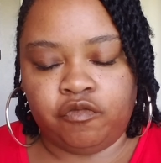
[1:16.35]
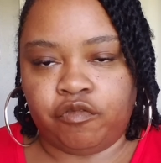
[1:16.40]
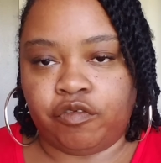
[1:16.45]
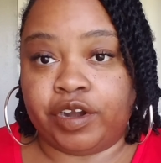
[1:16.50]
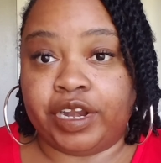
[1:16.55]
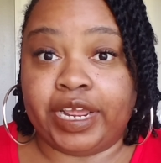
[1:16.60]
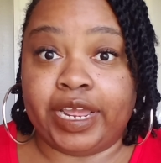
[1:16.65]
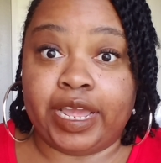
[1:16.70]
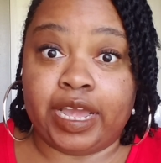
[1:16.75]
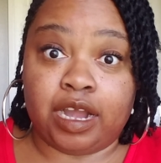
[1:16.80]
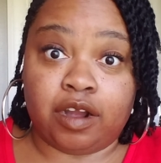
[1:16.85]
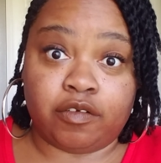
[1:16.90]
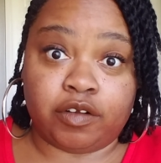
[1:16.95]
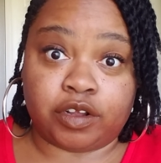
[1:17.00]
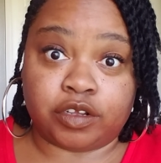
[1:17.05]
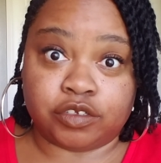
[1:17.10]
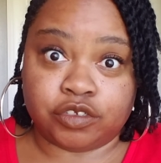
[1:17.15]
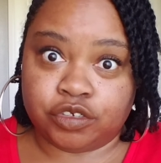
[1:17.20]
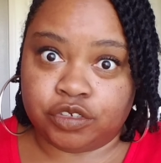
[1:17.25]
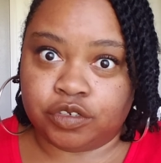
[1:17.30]
48
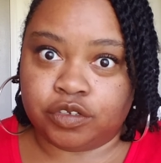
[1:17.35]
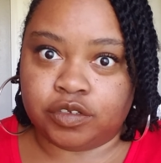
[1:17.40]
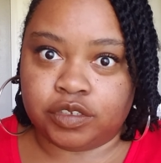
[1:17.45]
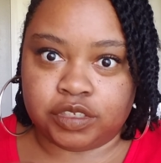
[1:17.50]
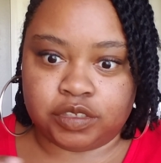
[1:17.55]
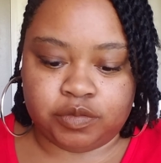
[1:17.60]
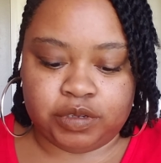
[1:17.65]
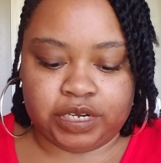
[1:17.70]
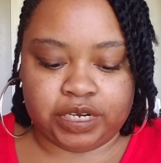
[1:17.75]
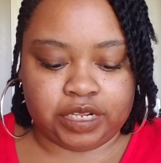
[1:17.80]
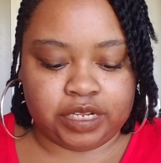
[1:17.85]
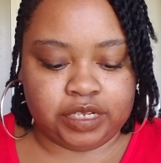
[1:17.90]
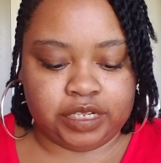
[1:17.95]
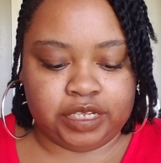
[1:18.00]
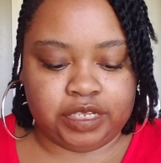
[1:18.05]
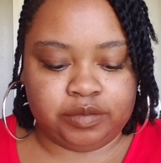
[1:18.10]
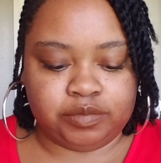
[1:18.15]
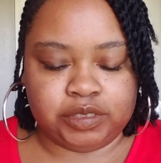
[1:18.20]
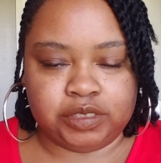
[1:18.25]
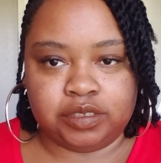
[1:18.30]
hour control is what it
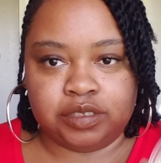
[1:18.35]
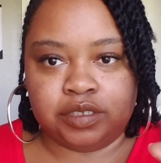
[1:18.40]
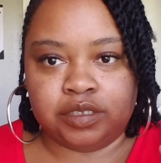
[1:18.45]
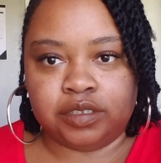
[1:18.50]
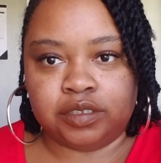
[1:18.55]
claims.